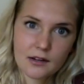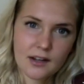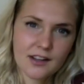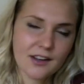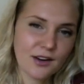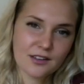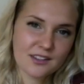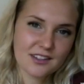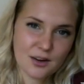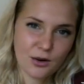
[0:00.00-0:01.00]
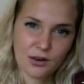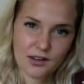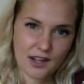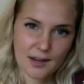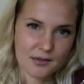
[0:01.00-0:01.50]
And, there's a whole
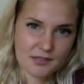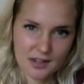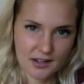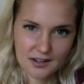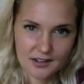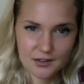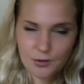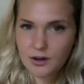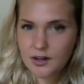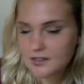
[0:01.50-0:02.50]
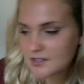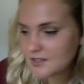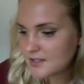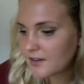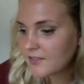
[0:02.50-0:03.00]
game of getting URLs and stuff. Yeah.